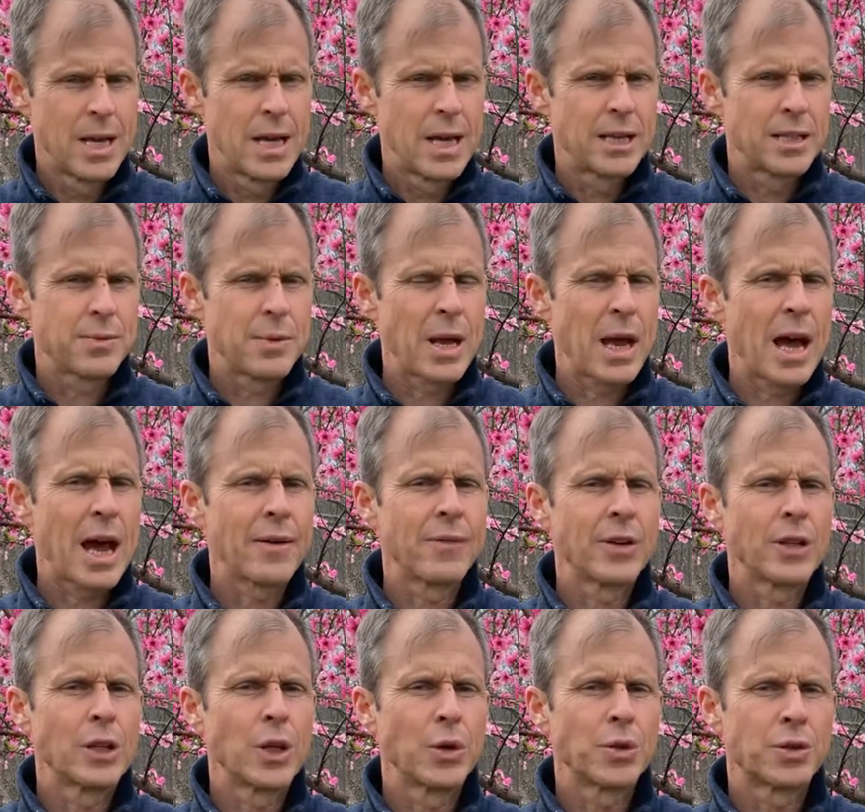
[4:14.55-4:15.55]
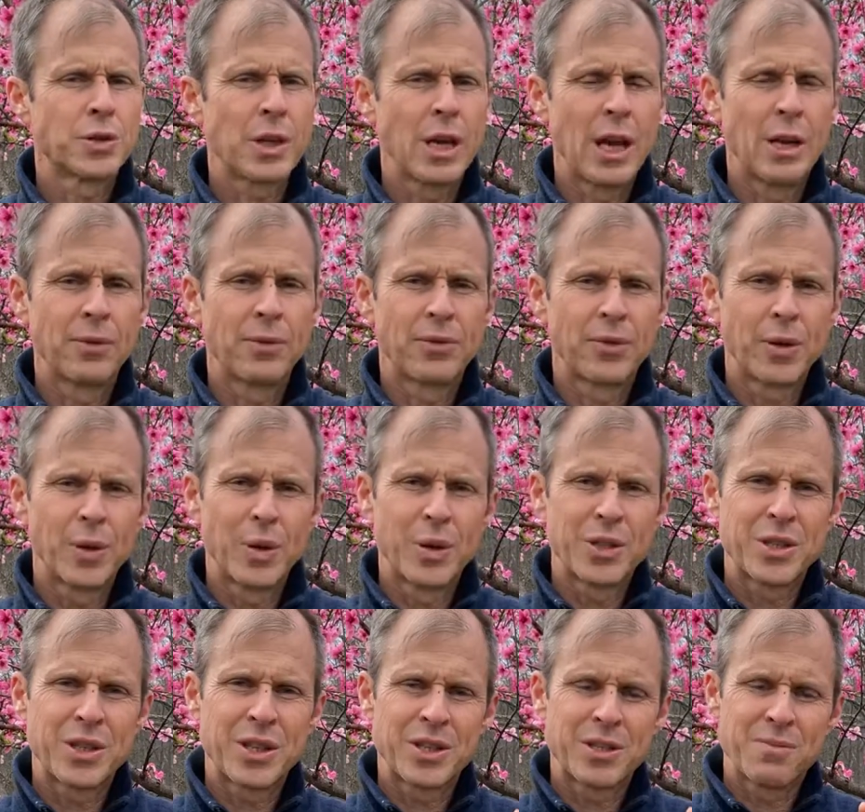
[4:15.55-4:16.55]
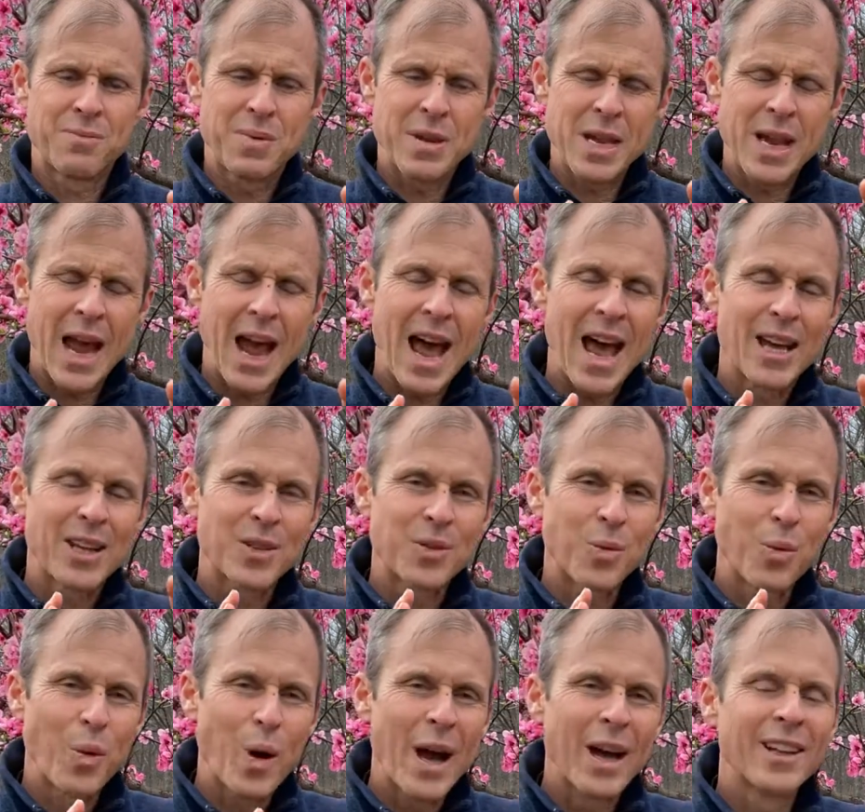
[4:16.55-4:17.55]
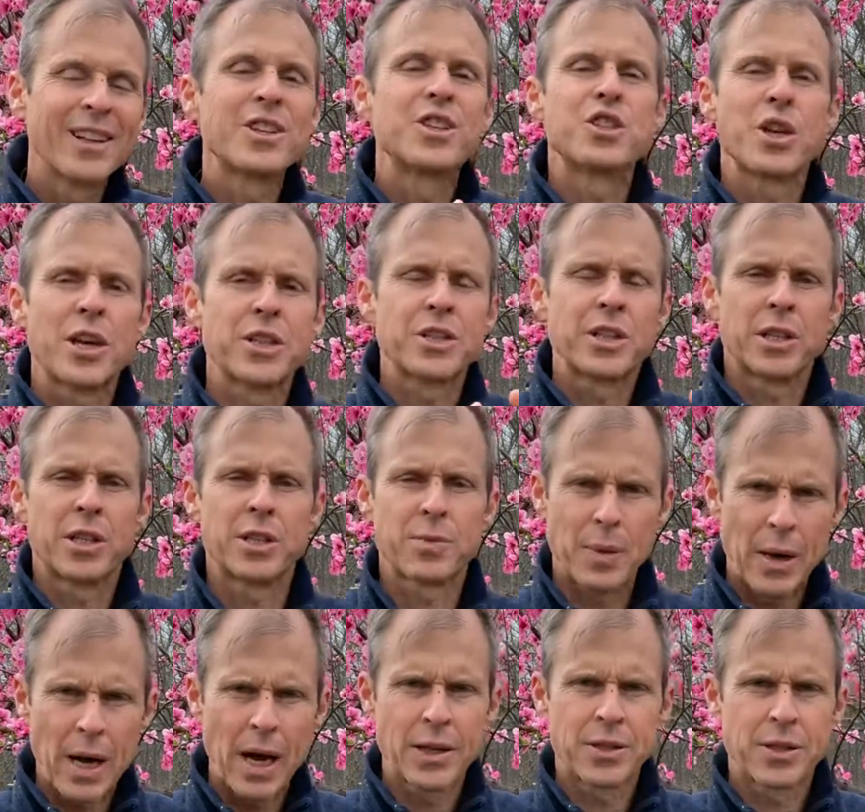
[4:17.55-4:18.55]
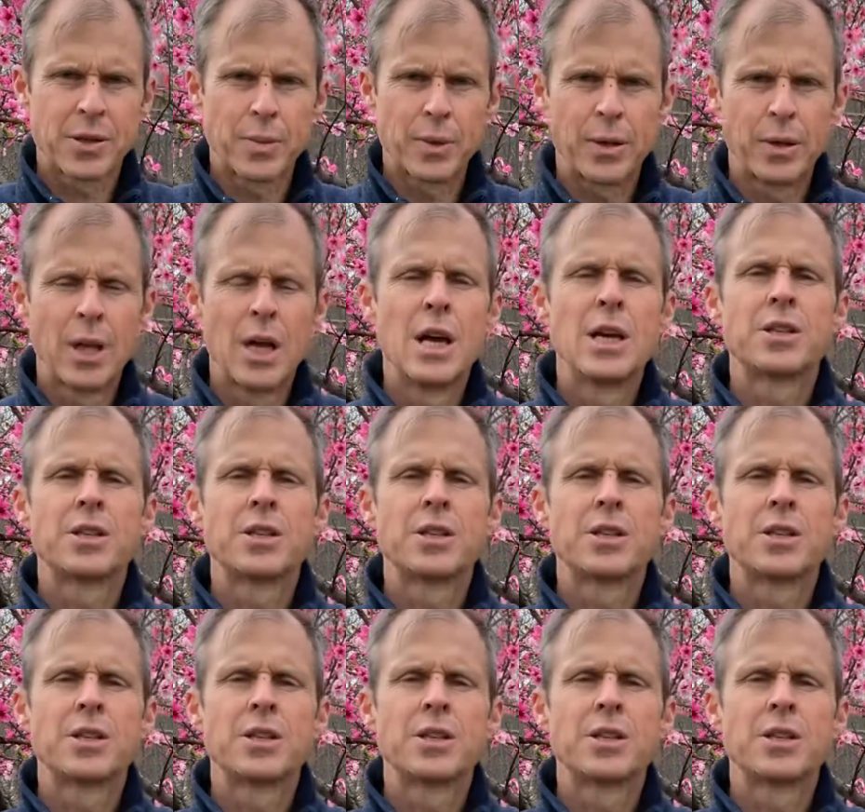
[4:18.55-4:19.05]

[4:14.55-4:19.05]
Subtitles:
to be having those influences be as well adjusted as possible